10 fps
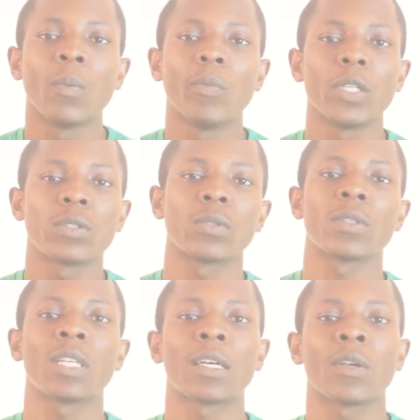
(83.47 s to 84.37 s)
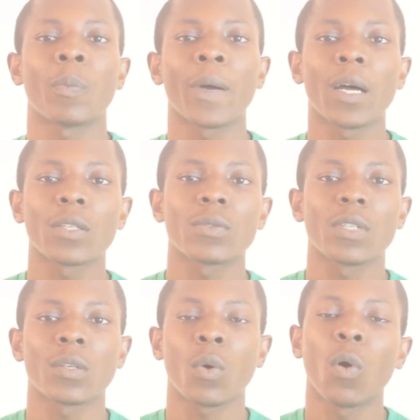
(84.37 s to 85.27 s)
make sure that your
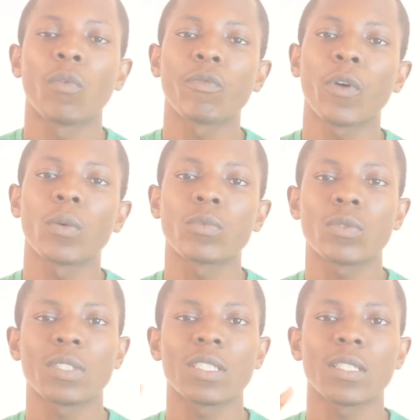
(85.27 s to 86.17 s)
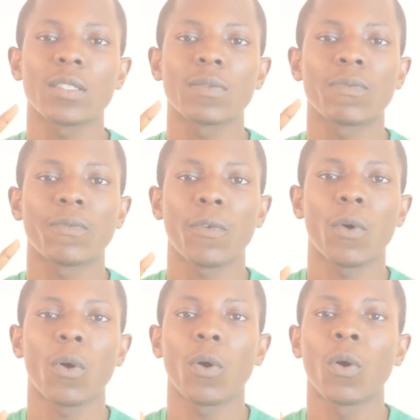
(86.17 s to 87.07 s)
password conforms to these
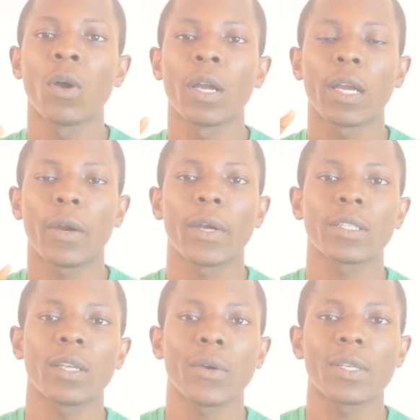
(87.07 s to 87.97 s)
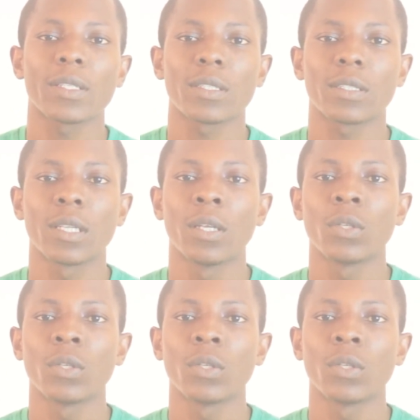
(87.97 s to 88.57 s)
four characteristics.